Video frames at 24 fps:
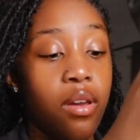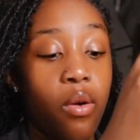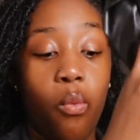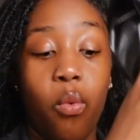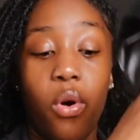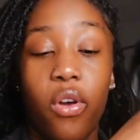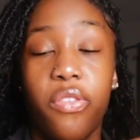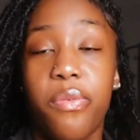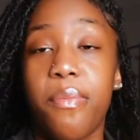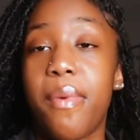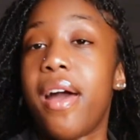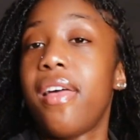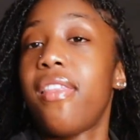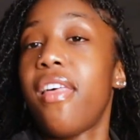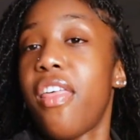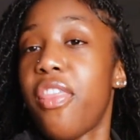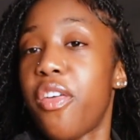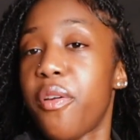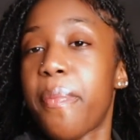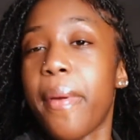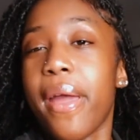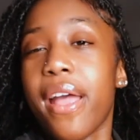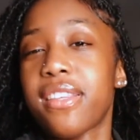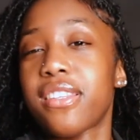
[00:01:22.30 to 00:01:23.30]
with my
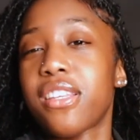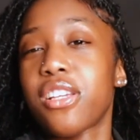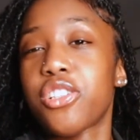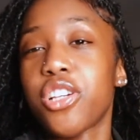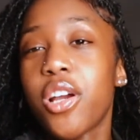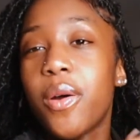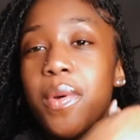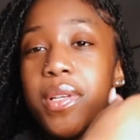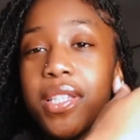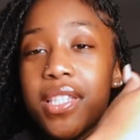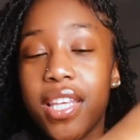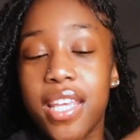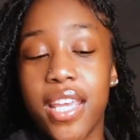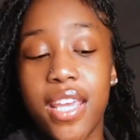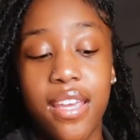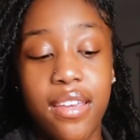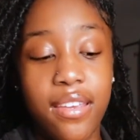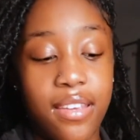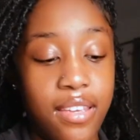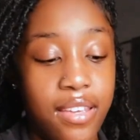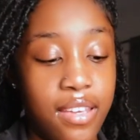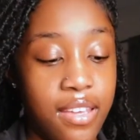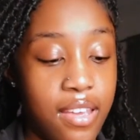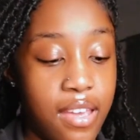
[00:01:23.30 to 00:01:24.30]
leather pants that y'all will see.
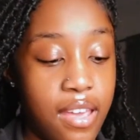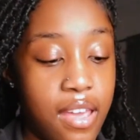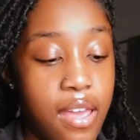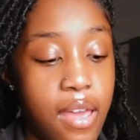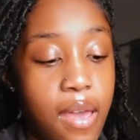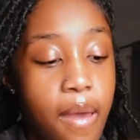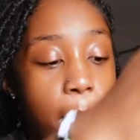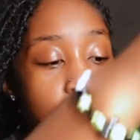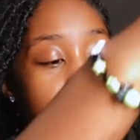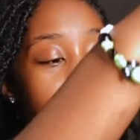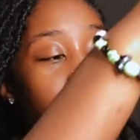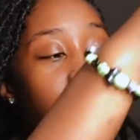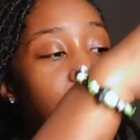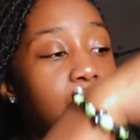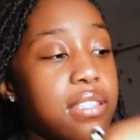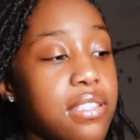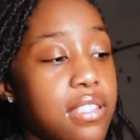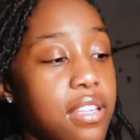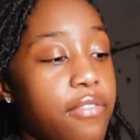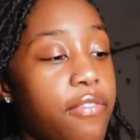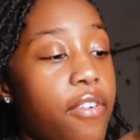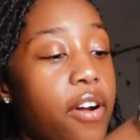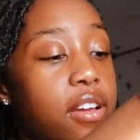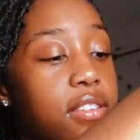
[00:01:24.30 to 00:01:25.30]
But this
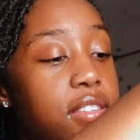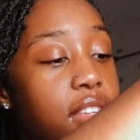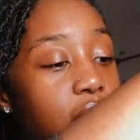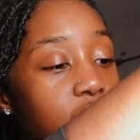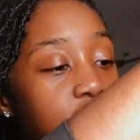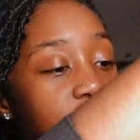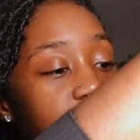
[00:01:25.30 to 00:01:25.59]
is the varsity